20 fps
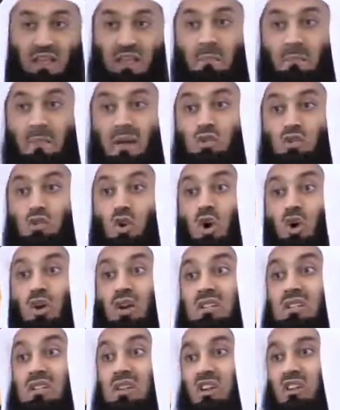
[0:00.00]
The
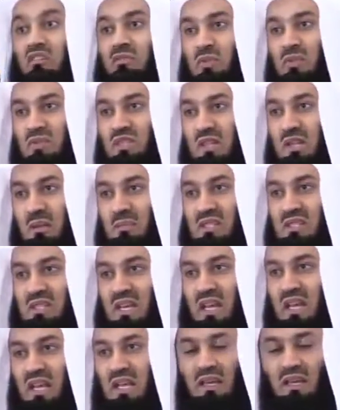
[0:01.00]
majority of Muslims
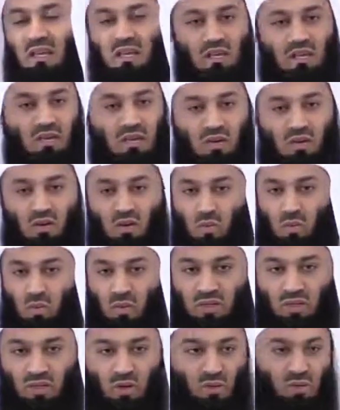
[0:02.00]
say,
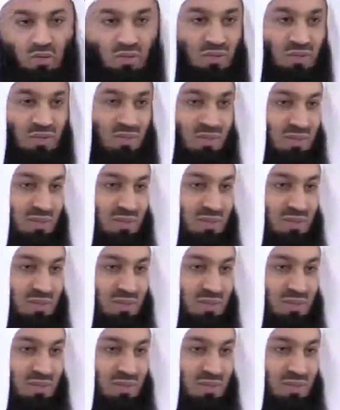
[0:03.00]
we don't.